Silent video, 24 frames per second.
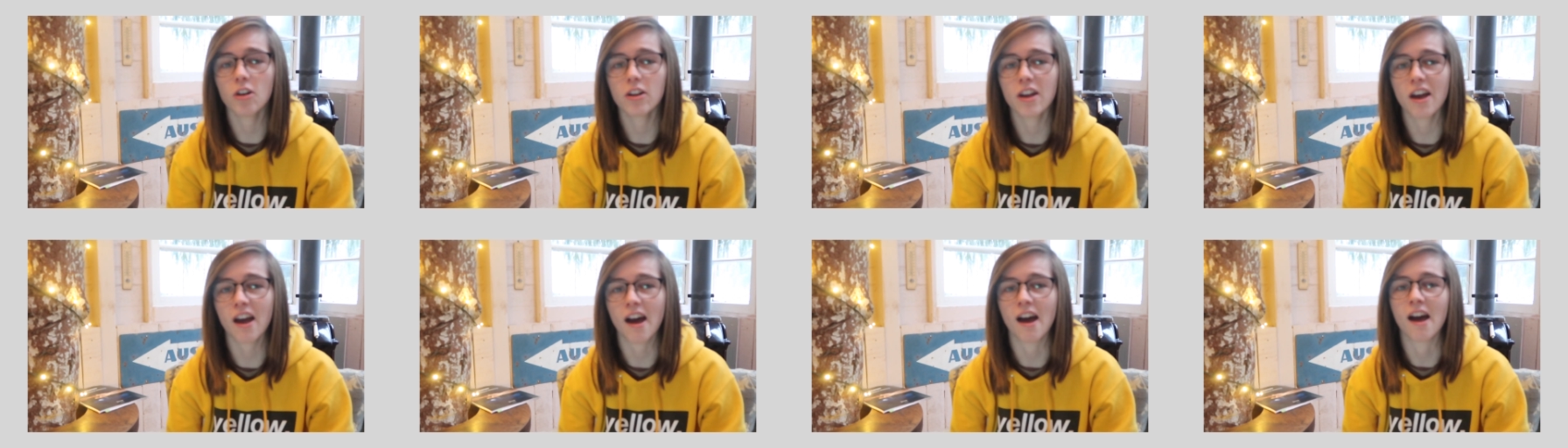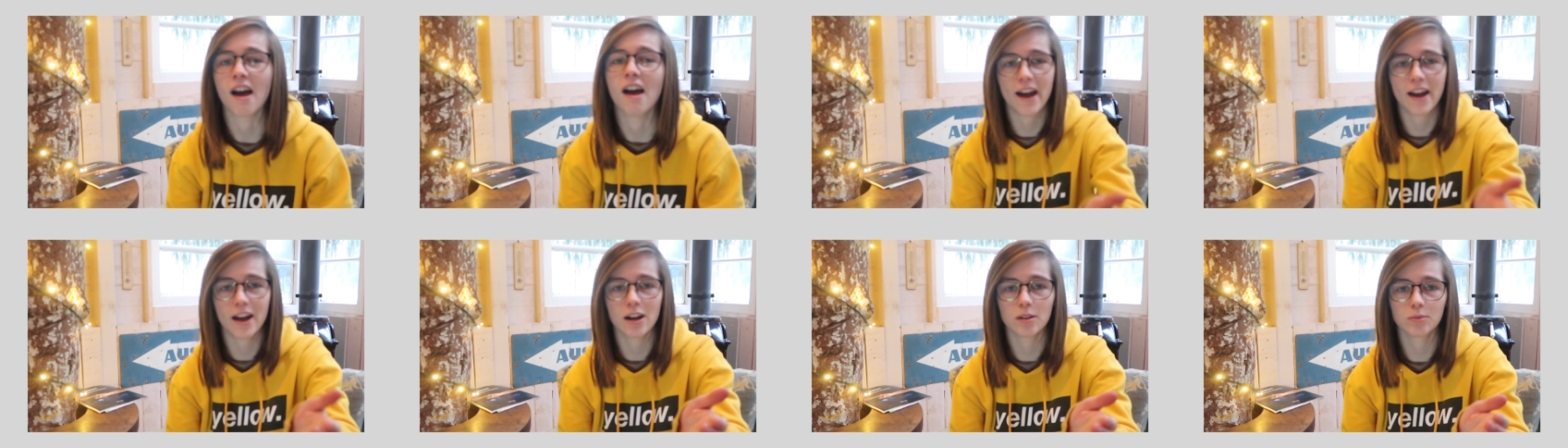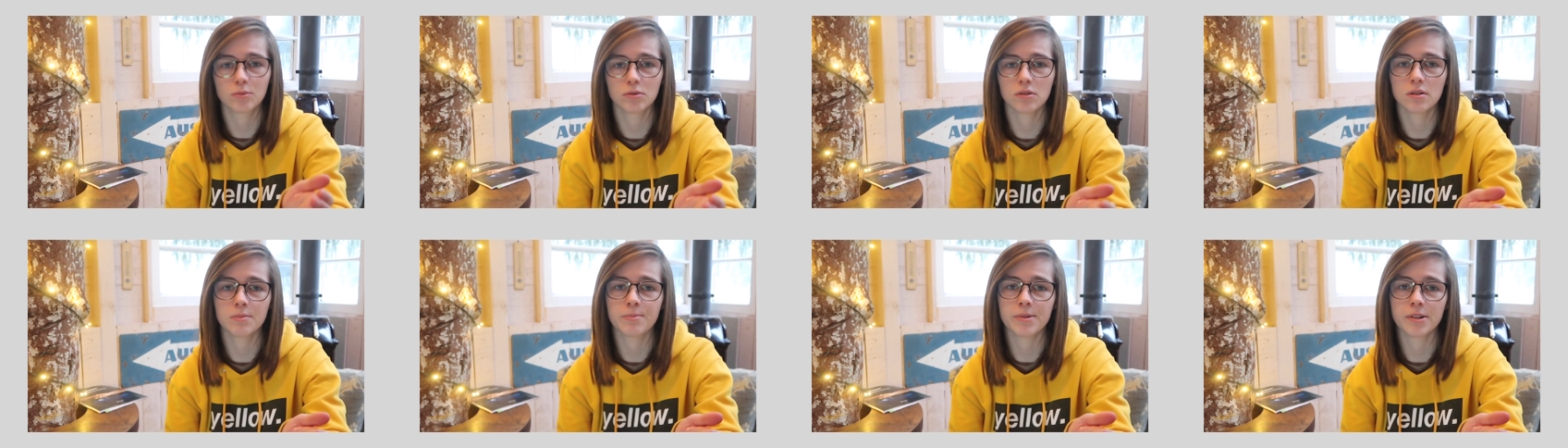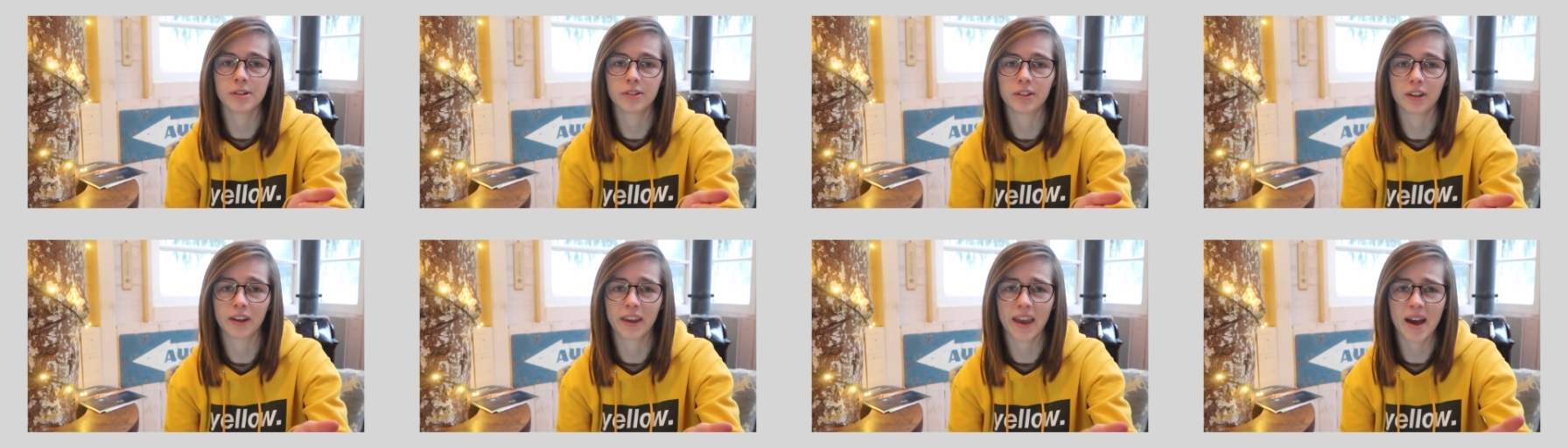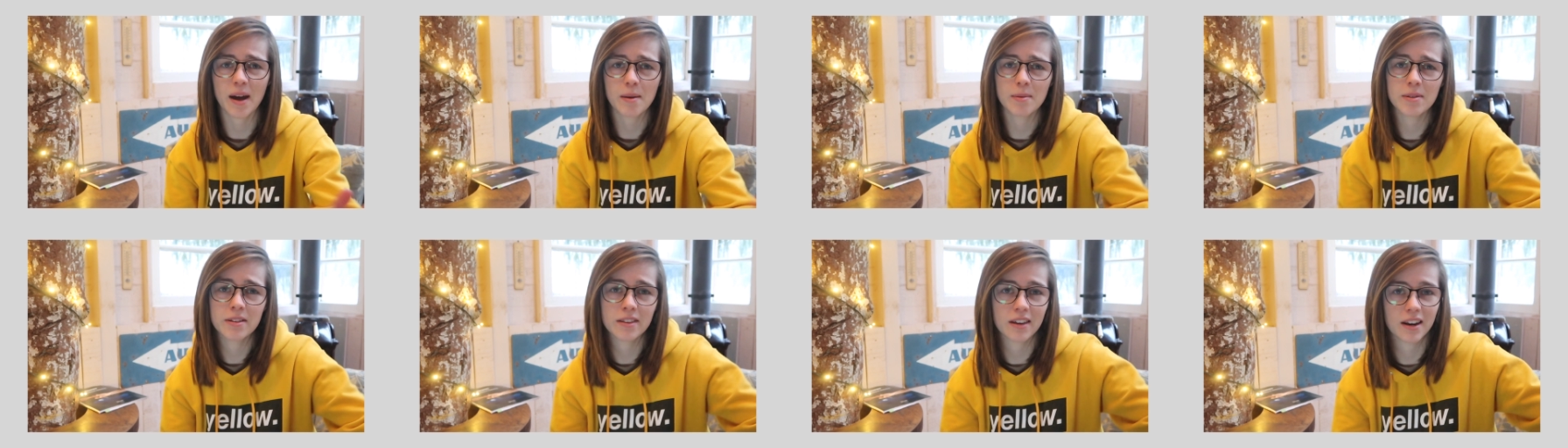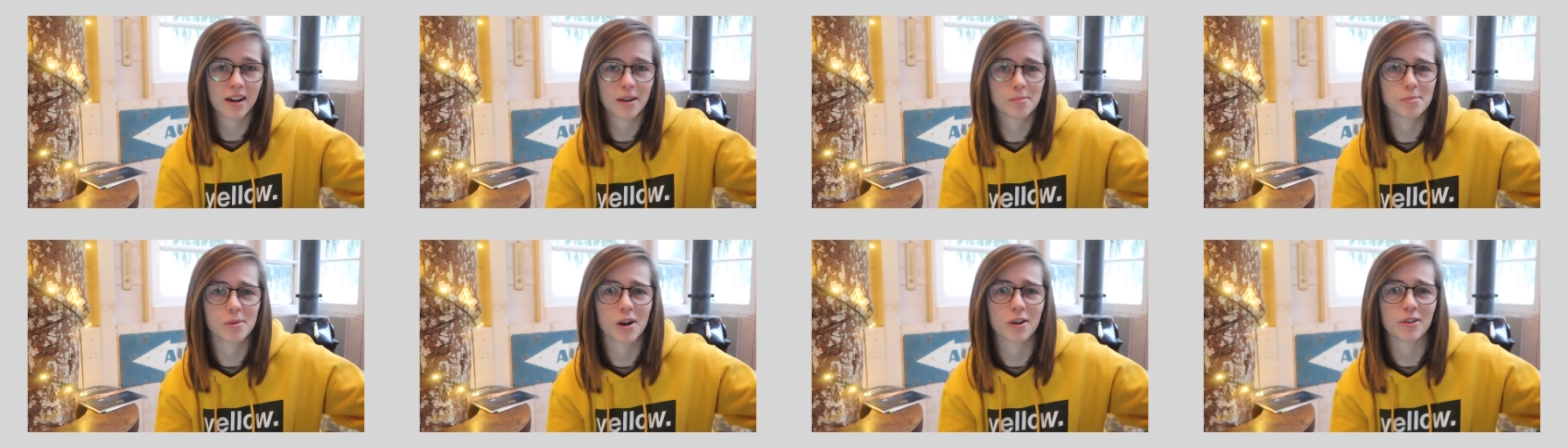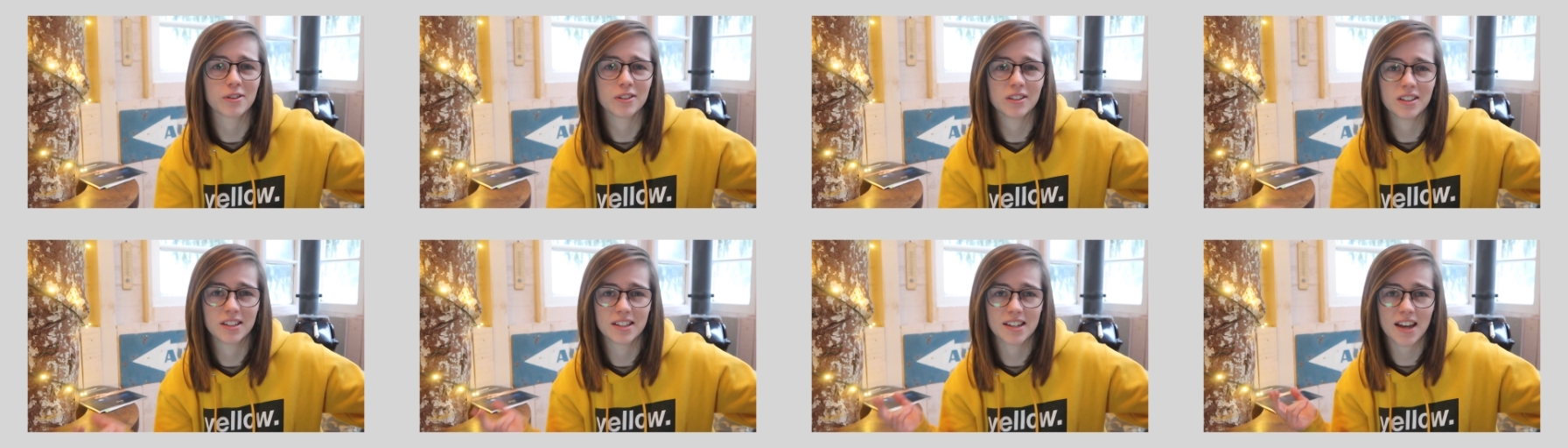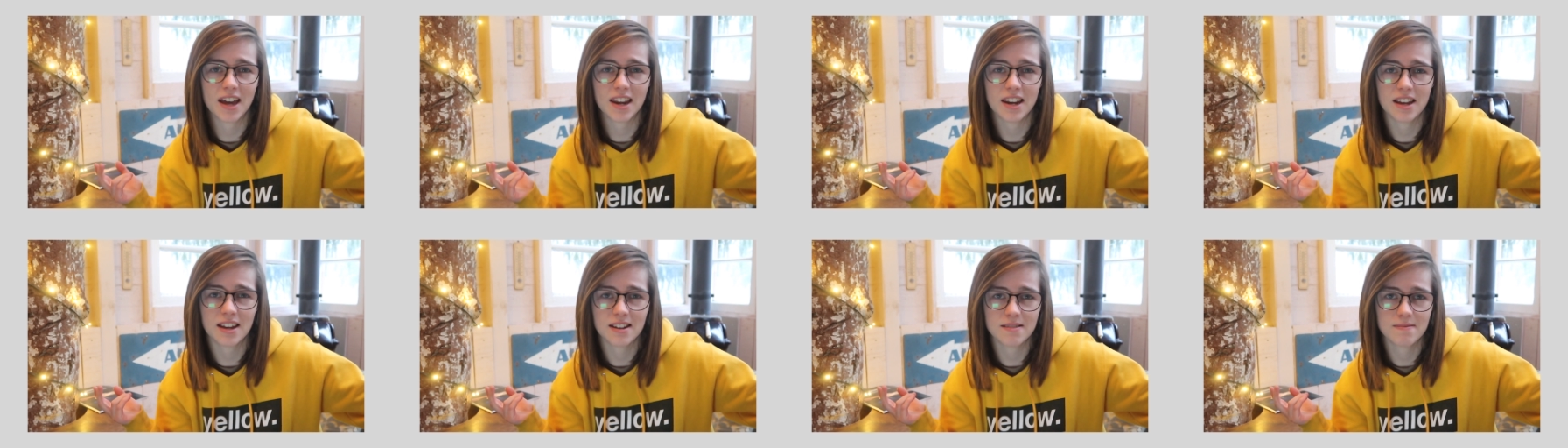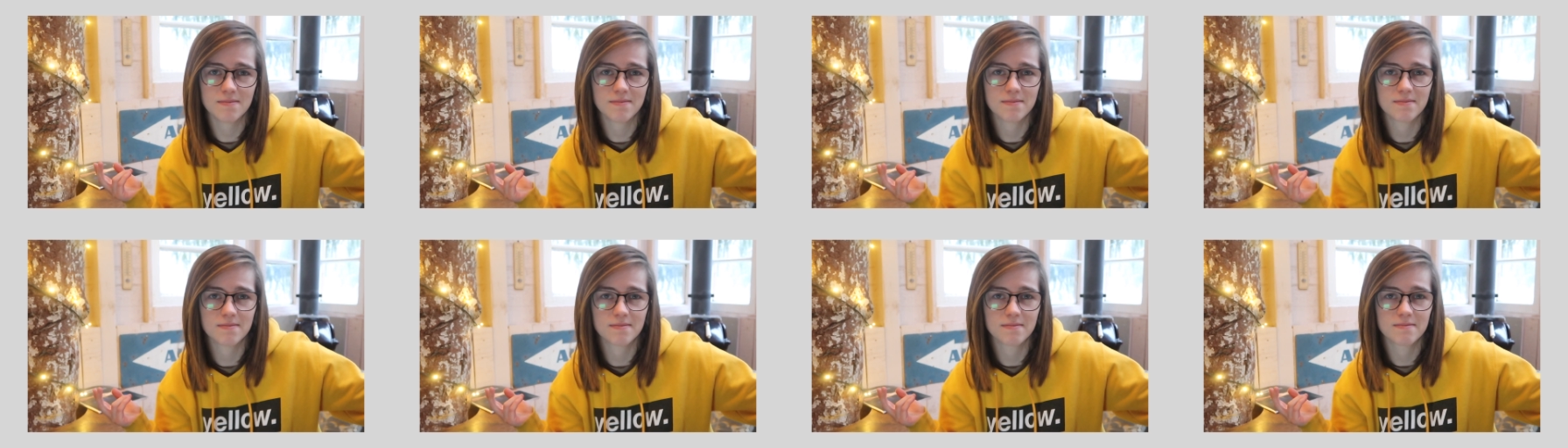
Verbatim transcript: Oh yeah, I helped rebuild the cabin that I'm currently sat in.